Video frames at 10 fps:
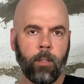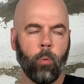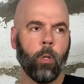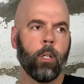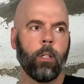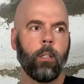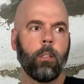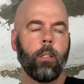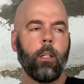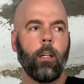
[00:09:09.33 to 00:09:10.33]
word,
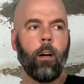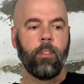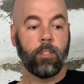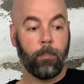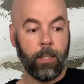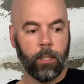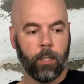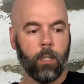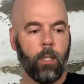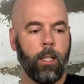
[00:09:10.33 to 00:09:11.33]
of this
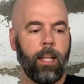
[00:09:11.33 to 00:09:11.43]
beer,